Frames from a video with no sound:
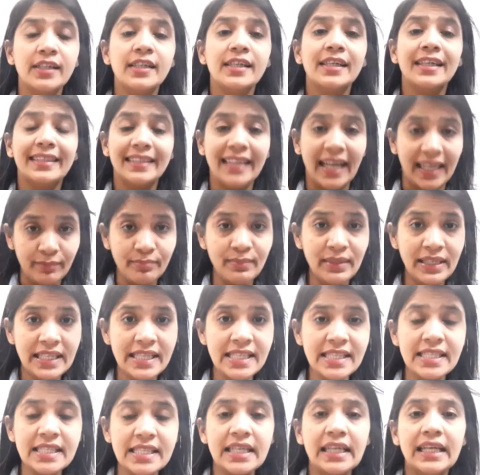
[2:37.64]
That means
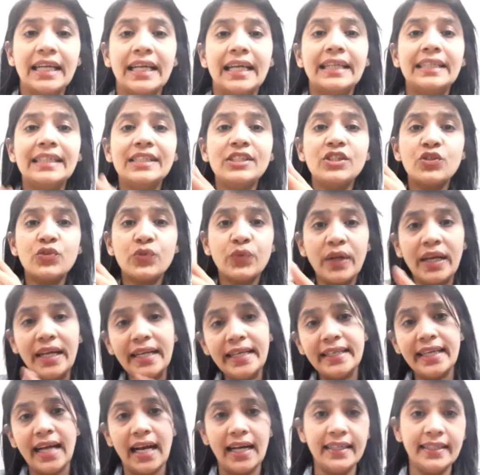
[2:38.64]
in a
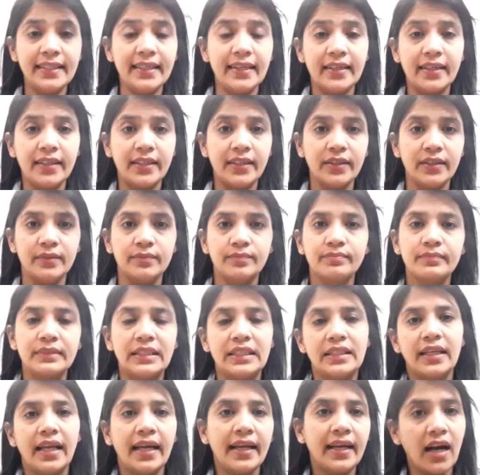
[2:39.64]
straight conductor,
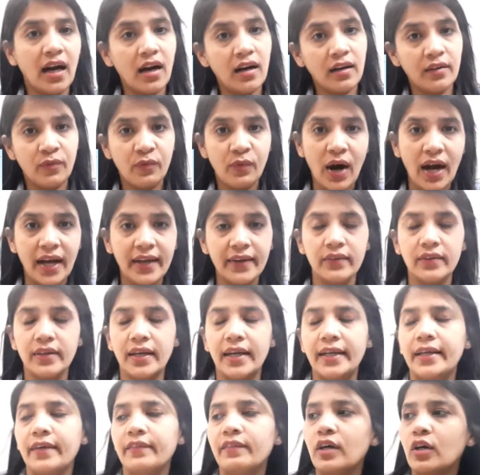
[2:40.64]
like our wire
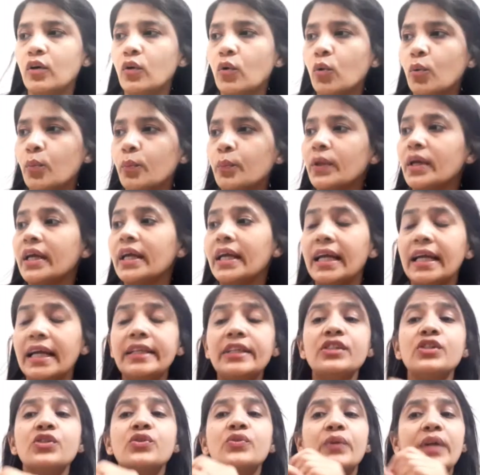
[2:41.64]
at our home, in a
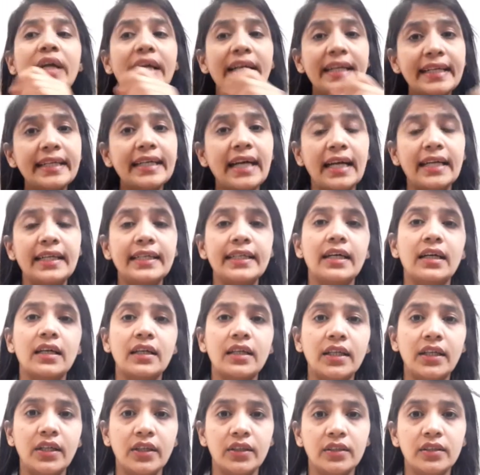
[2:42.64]
straight
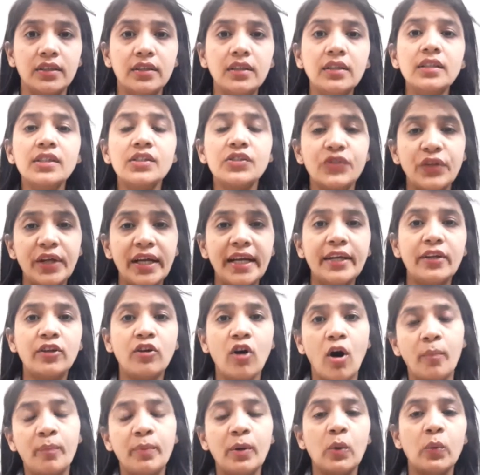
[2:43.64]
conductor, straight
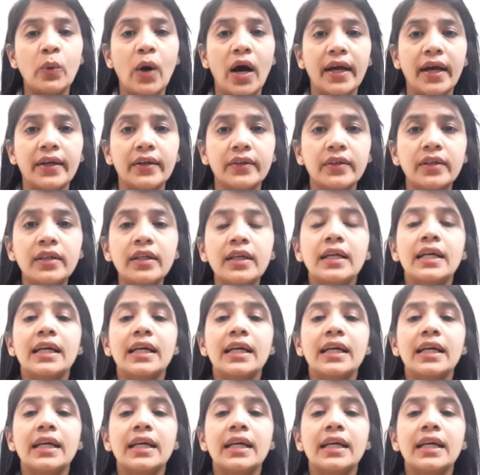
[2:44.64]
copper wire,